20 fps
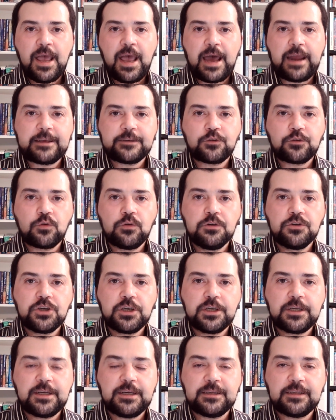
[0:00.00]
an
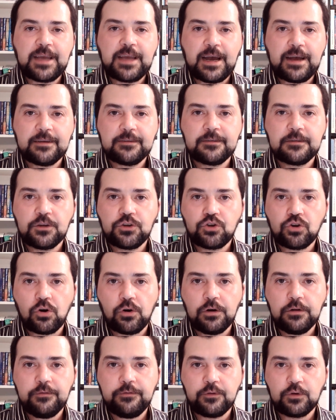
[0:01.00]
astrologer can cast a
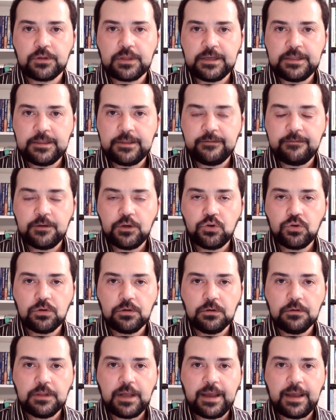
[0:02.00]
chart for the individual